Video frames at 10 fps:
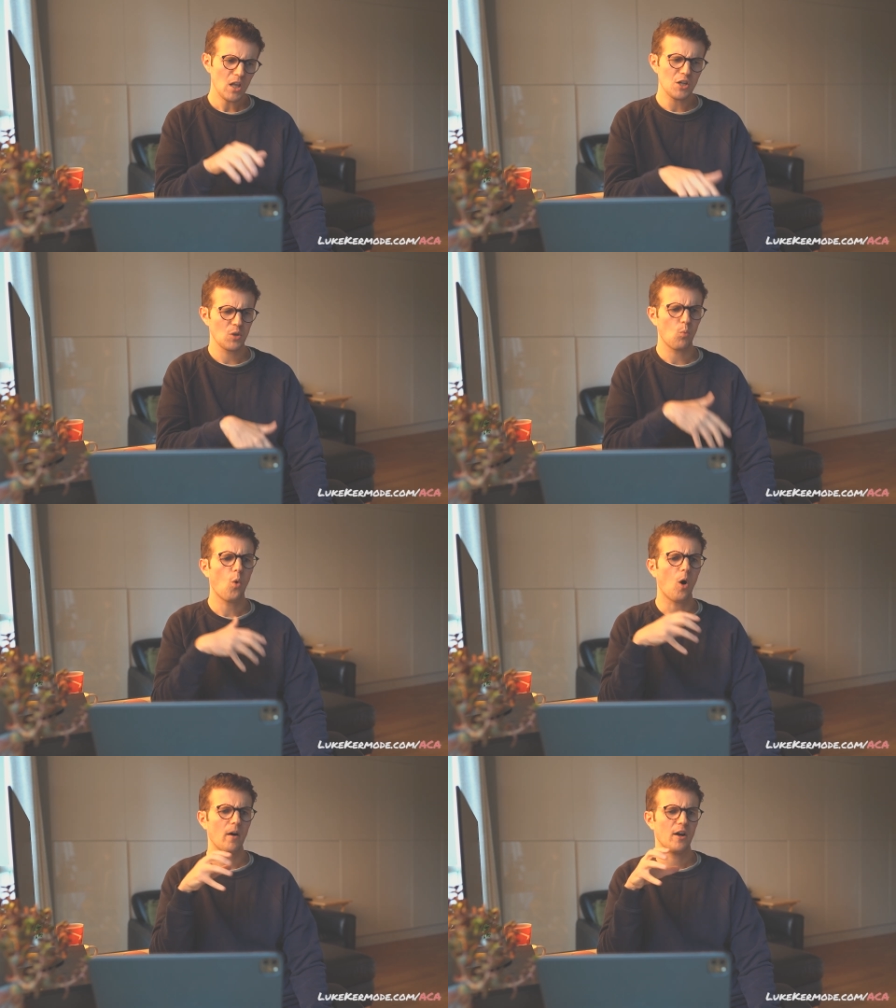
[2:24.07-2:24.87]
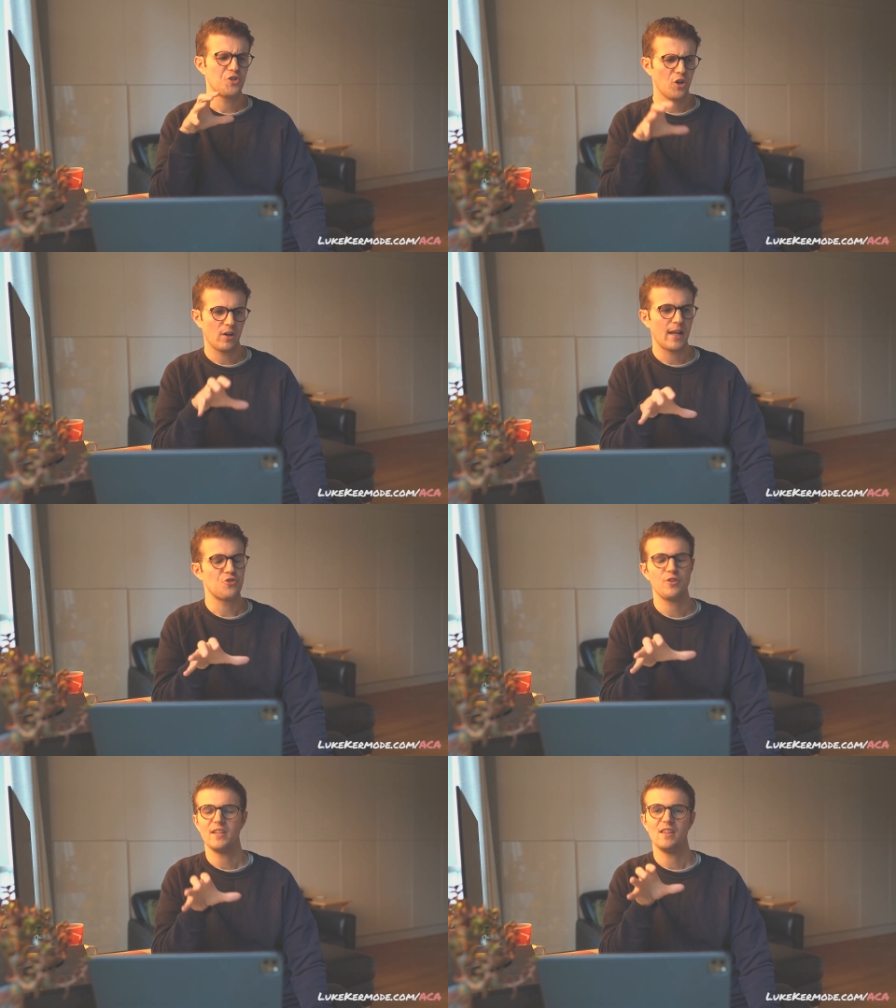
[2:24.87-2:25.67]
So what journal
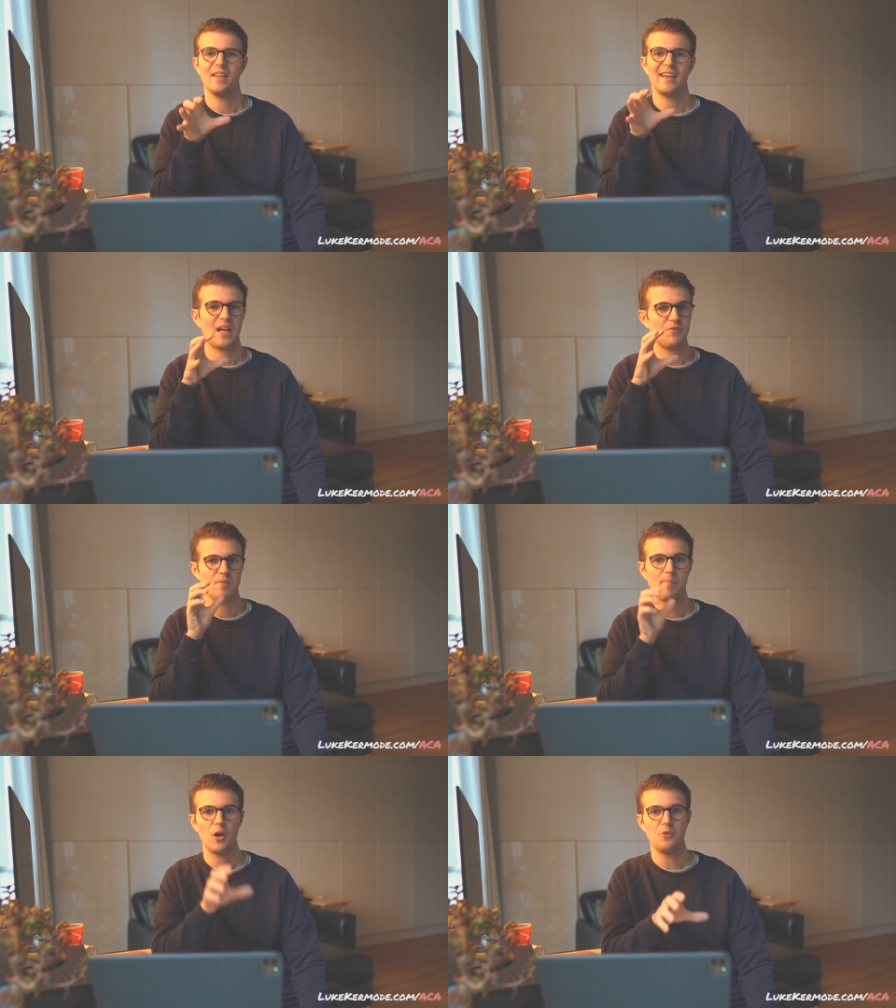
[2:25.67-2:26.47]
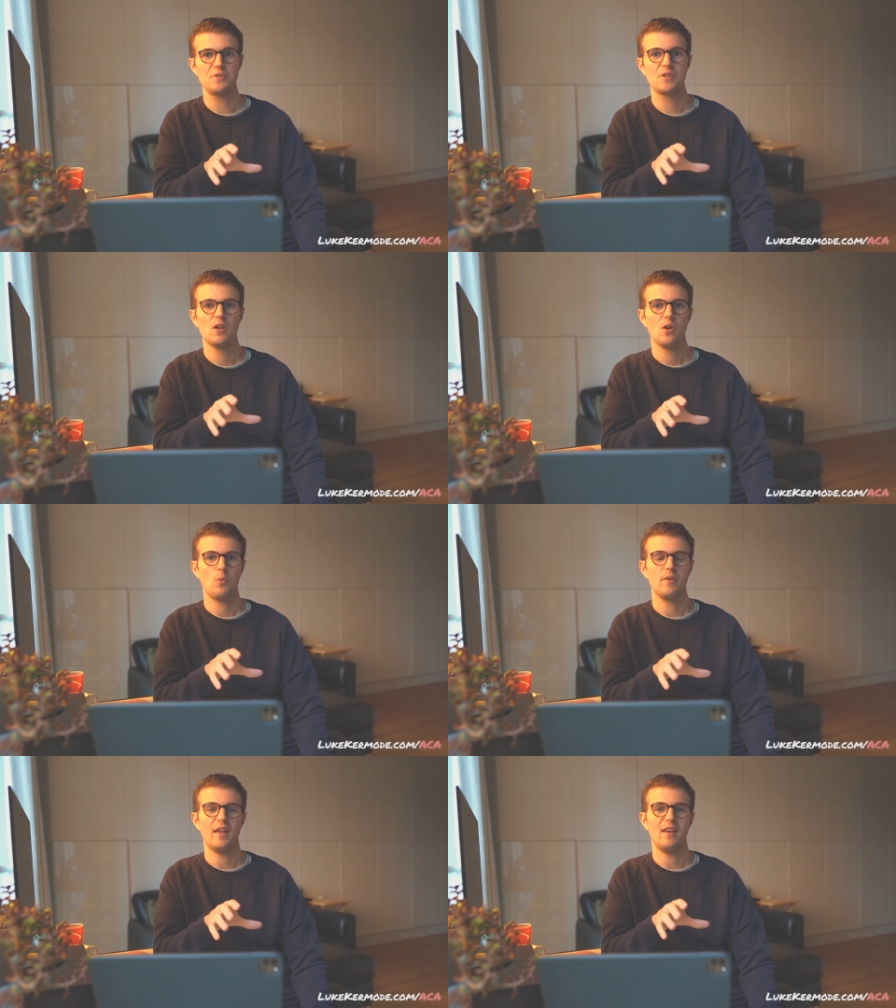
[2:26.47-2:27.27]
entry did the accountant post
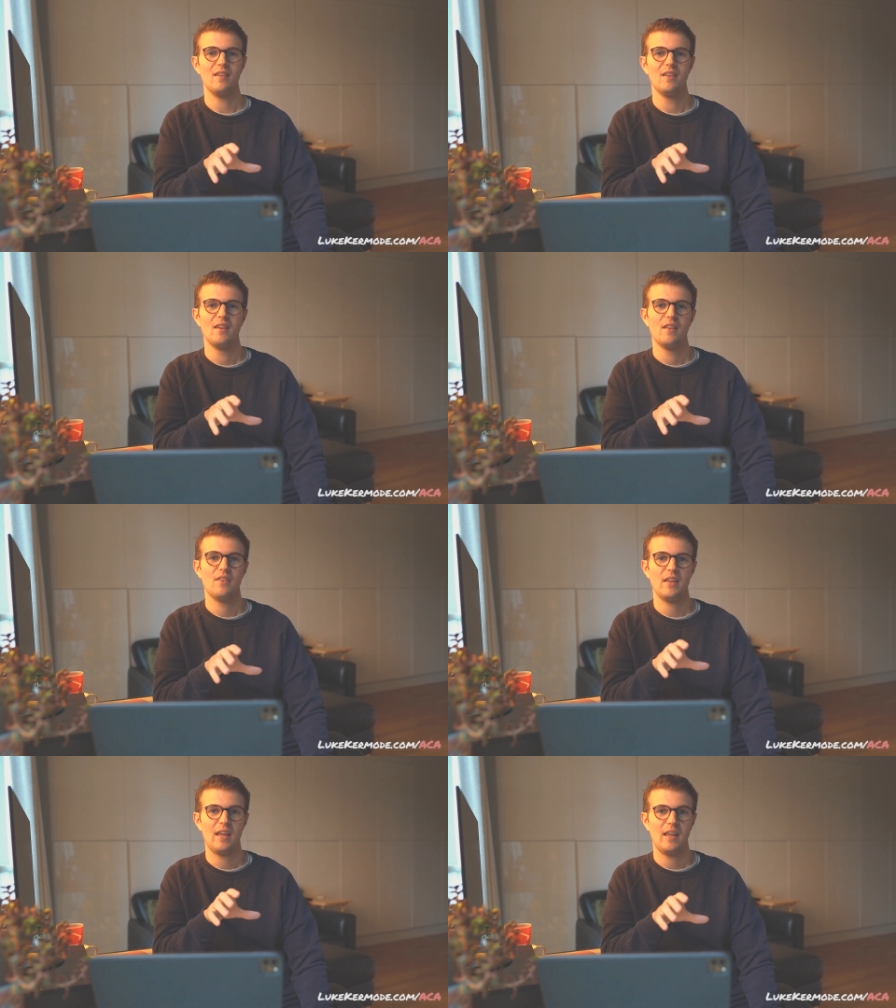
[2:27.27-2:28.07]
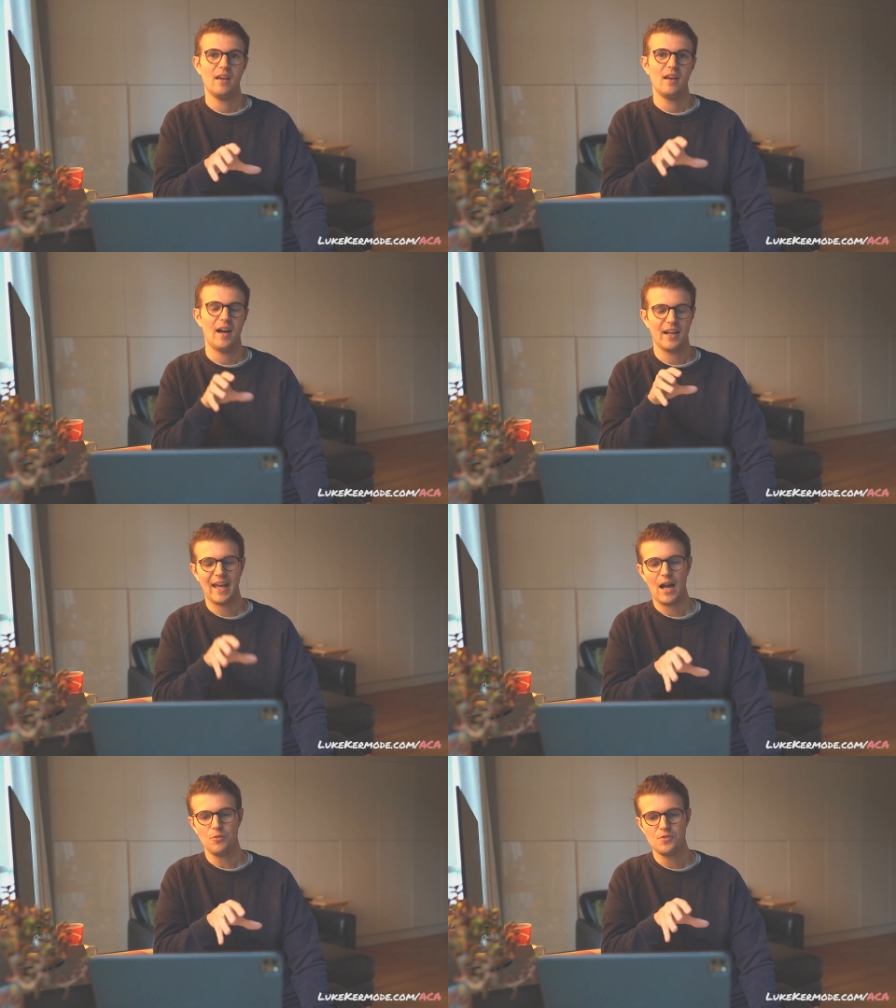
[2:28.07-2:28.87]
within the
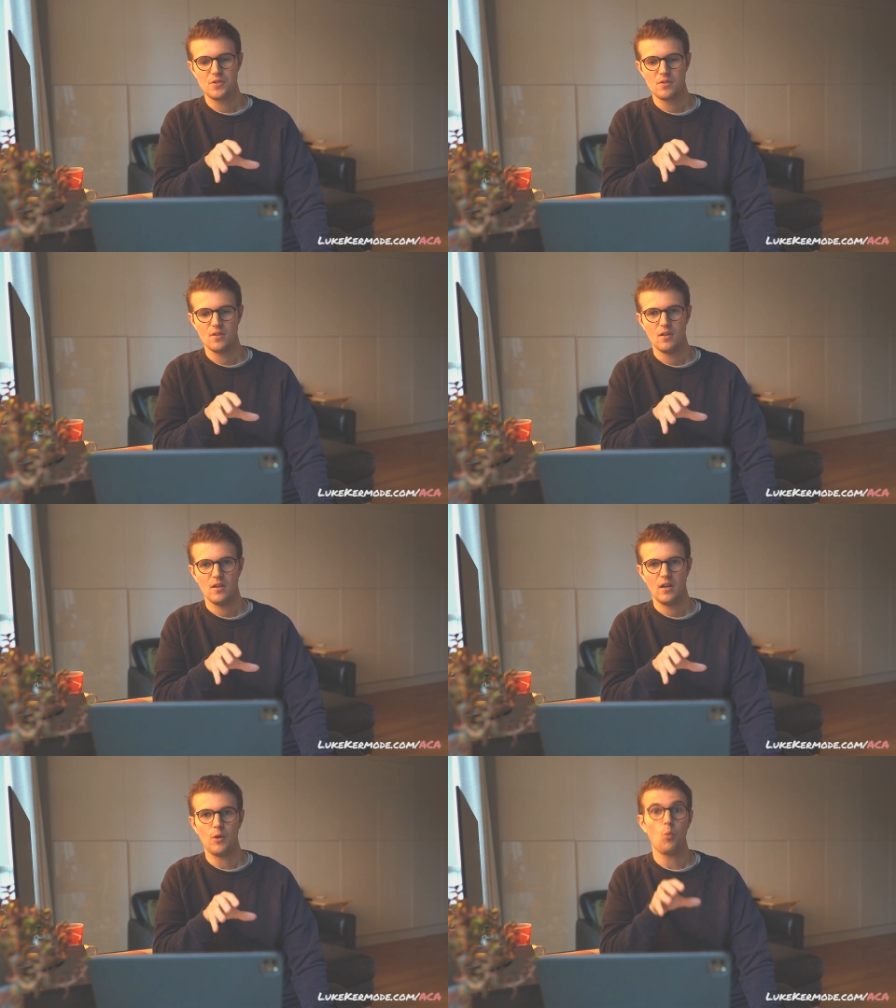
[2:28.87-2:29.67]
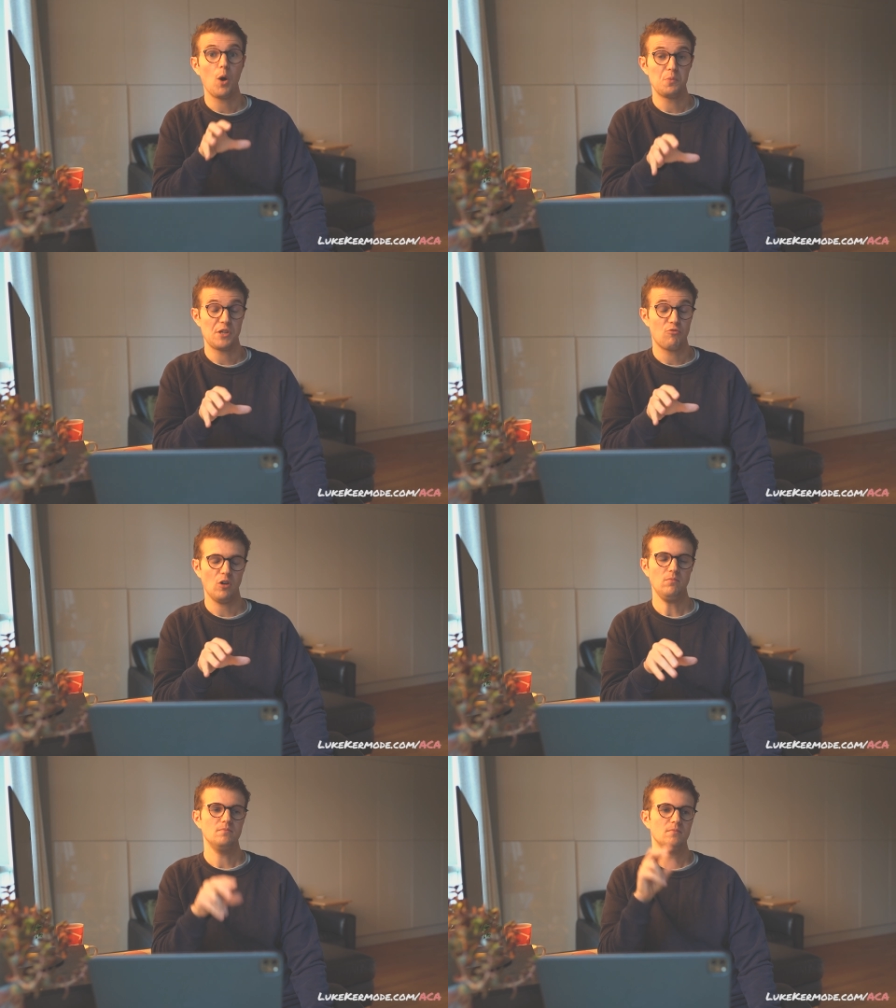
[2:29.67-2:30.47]
accounts and why was it
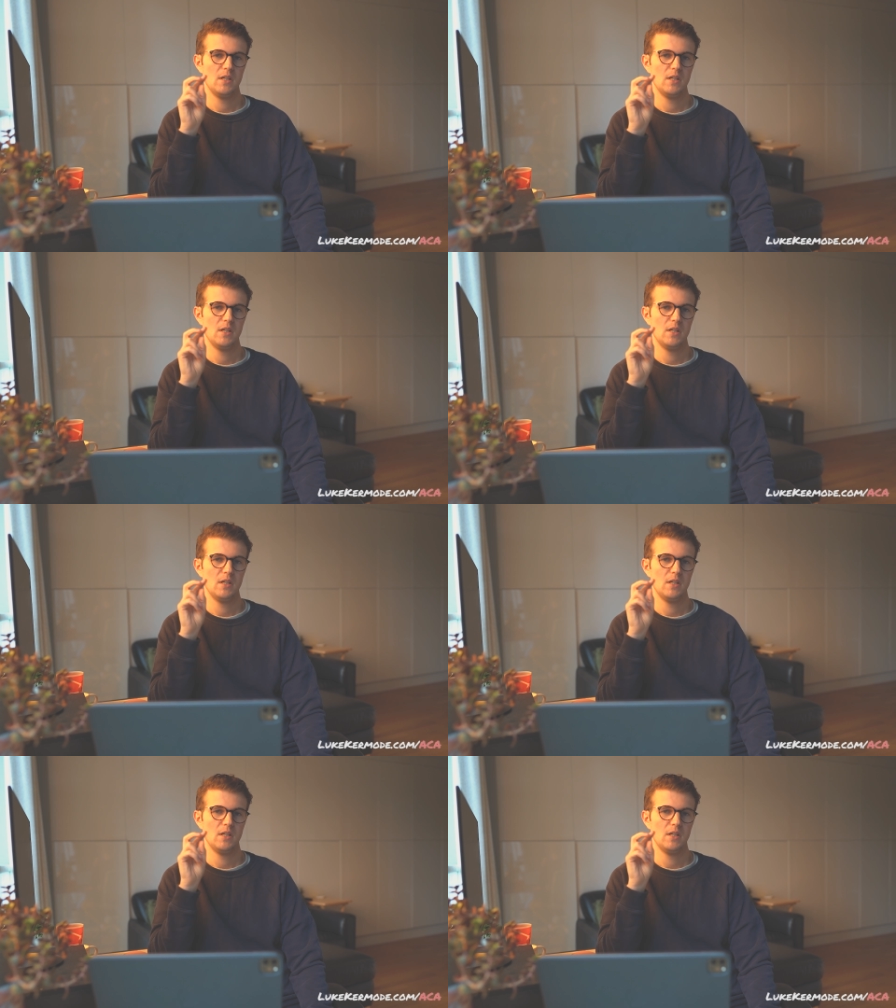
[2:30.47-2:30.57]
wrong?